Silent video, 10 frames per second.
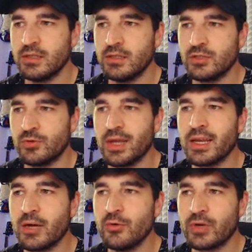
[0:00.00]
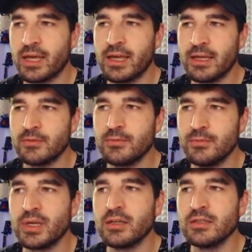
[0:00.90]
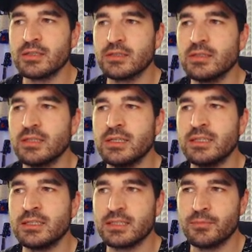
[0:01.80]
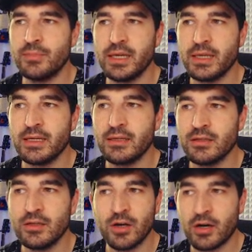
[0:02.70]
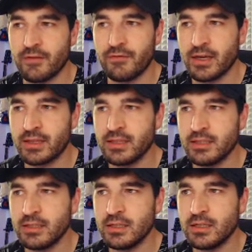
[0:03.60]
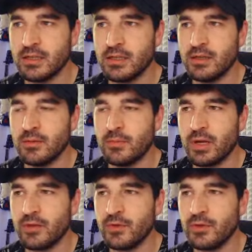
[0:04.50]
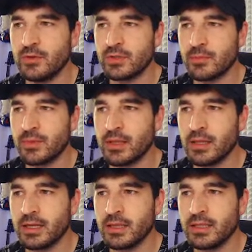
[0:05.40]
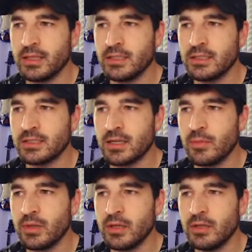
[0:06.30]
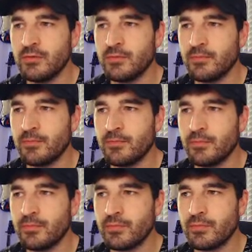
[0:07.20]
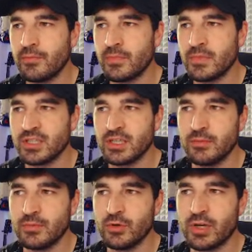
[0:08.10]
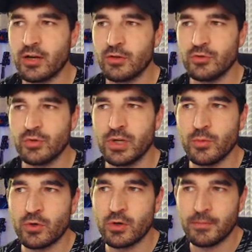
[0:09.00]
So right now you can, because it's being not affected. But if you do something like this, I believe, see, you cannot do anymore.